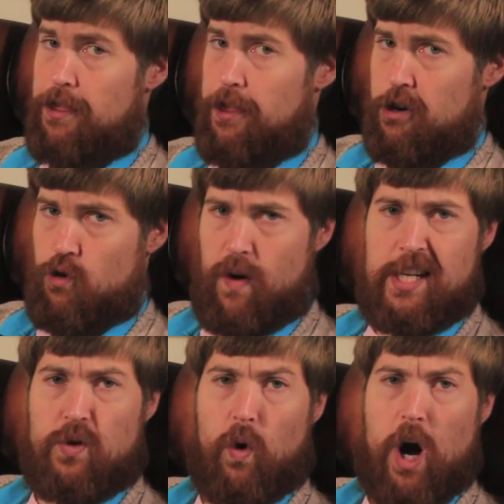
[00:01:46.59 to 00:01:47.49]
the
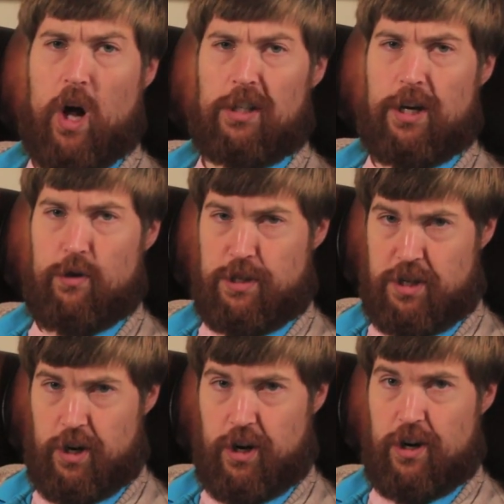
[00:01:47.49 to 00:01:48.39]
Great Wall
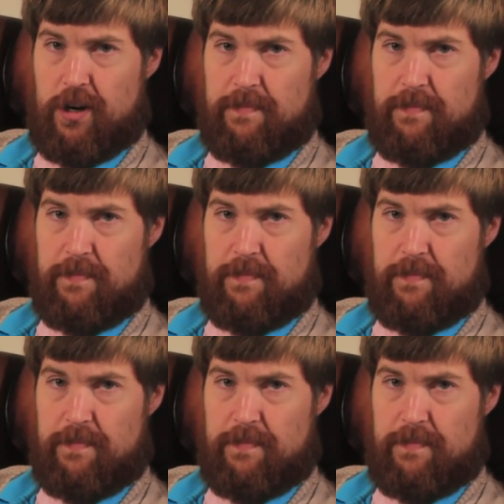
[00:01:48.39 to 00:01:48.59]
Coaster.